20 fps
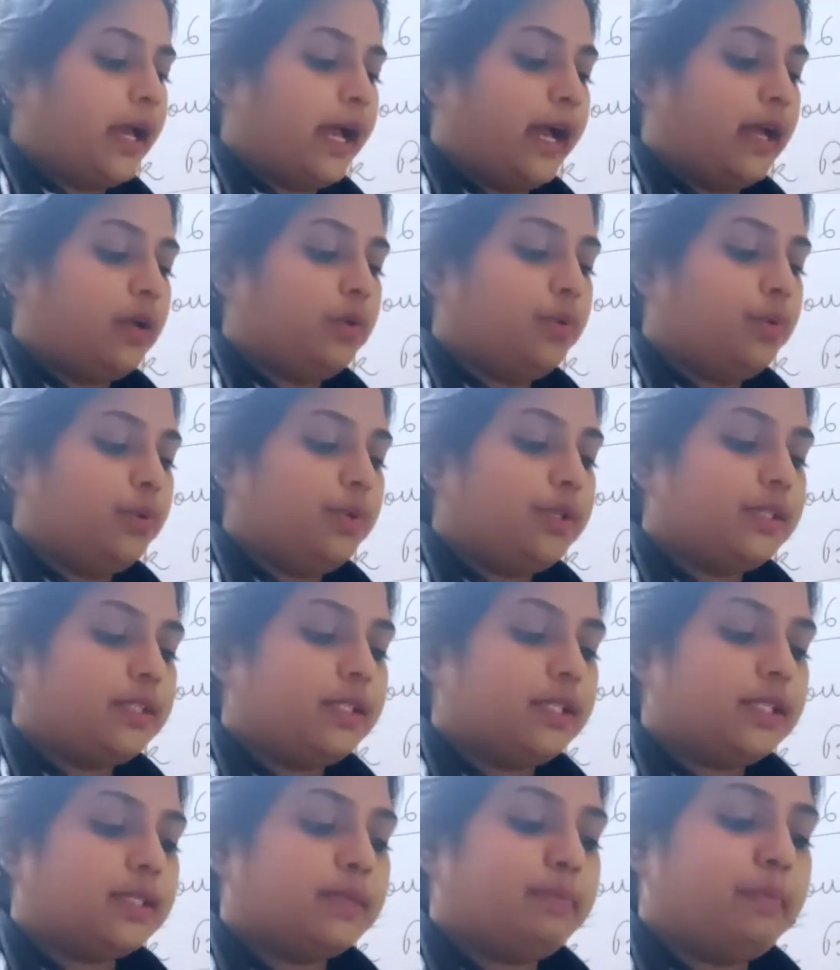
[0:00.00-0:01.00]
And who is
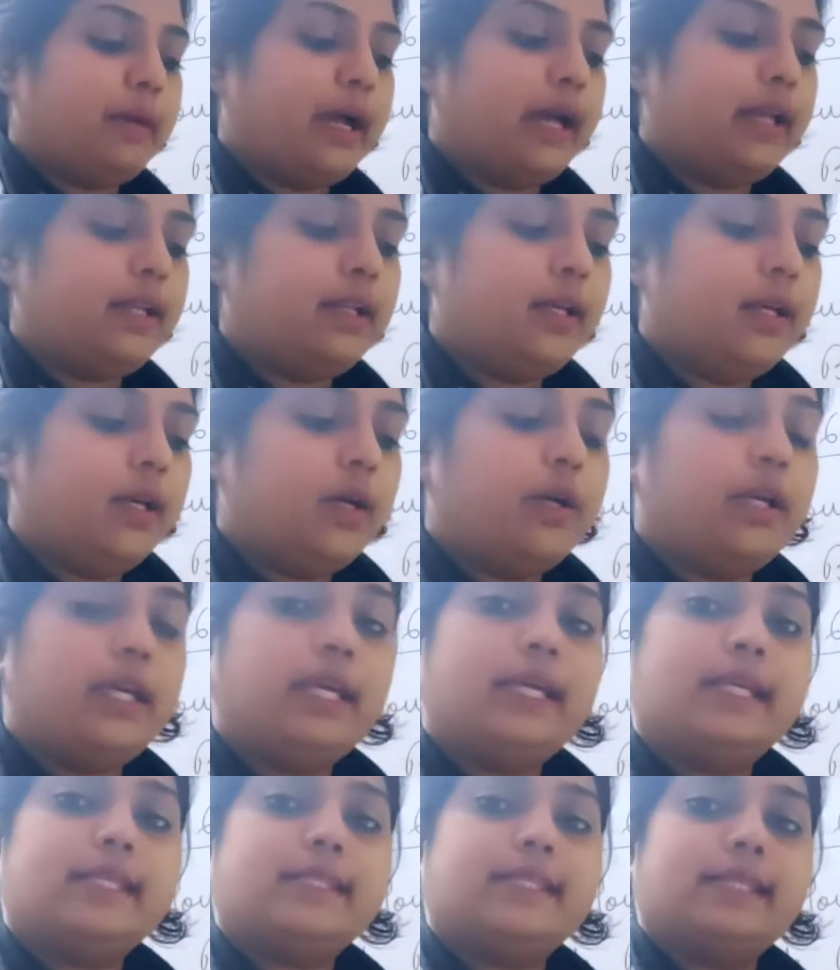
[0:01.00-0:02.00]
this man? He
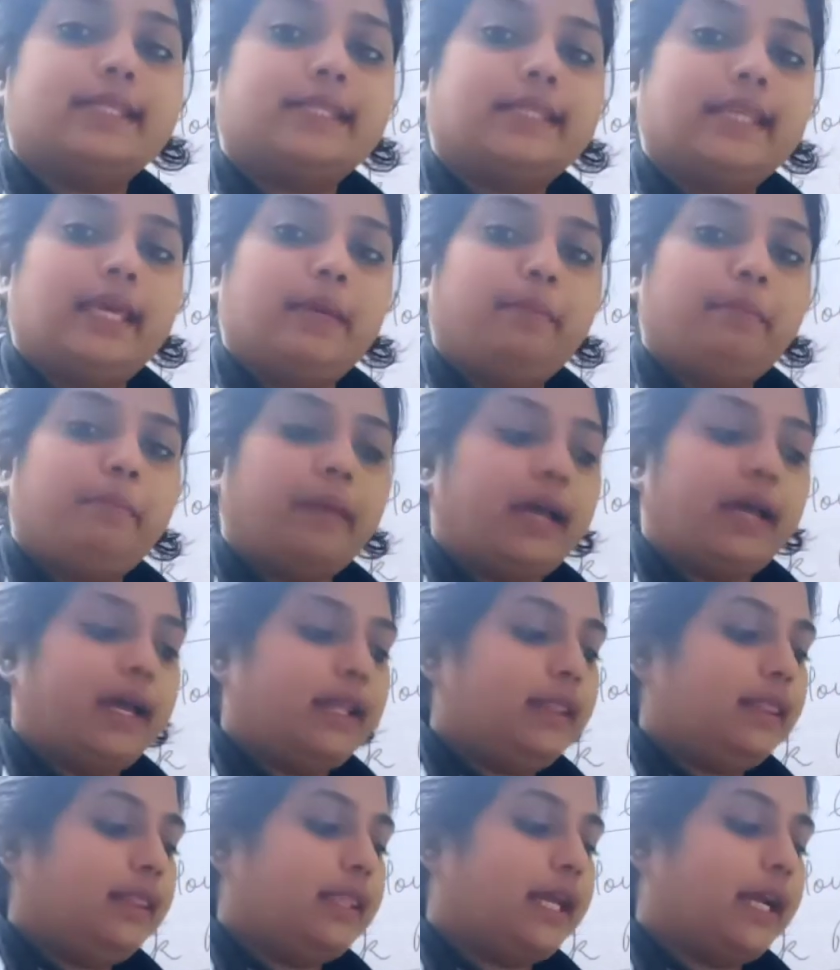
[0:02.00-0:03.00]
is the same
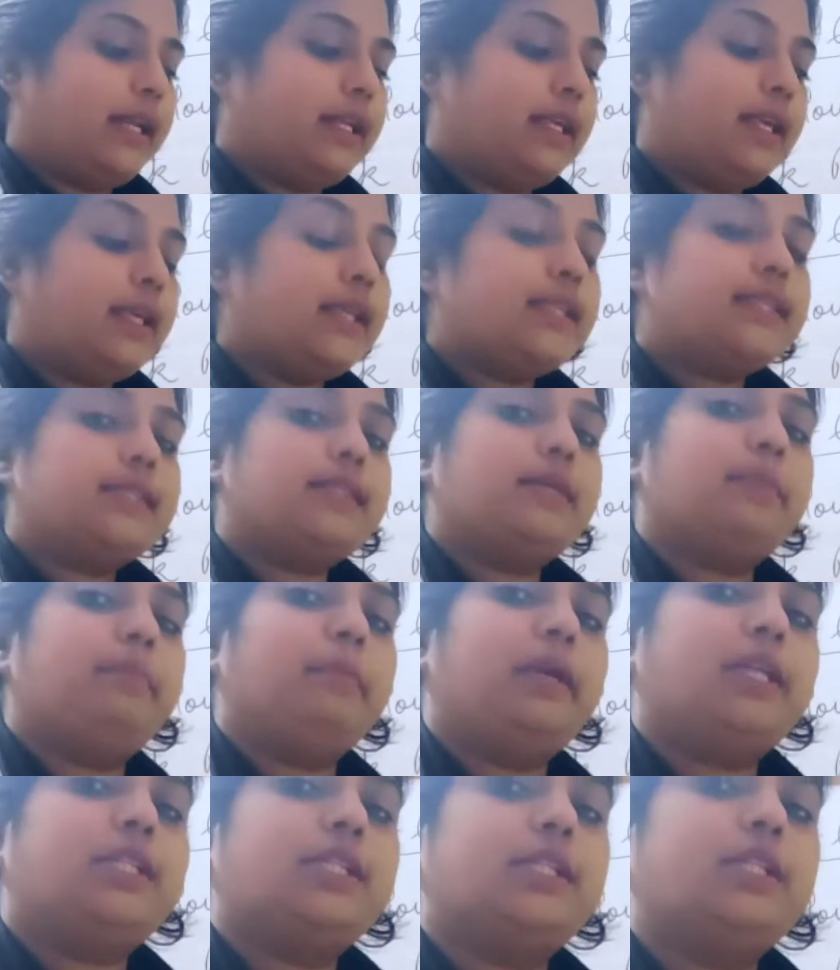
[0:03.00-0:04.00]
man that kissed the
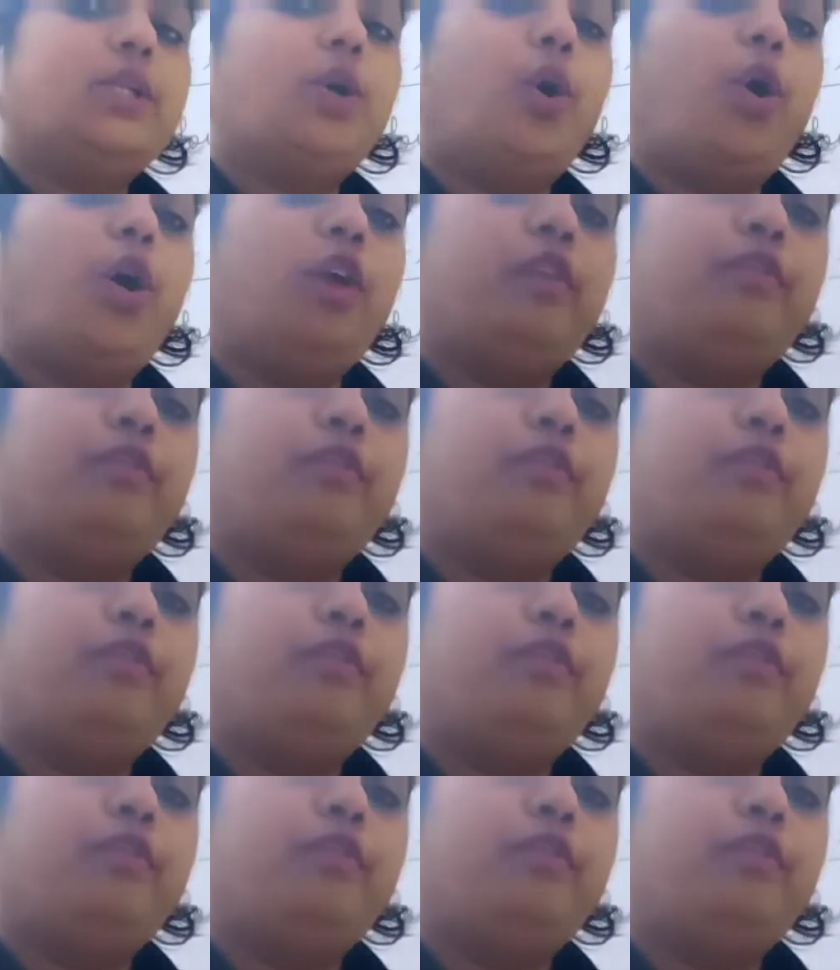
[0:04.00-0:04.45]
maiden all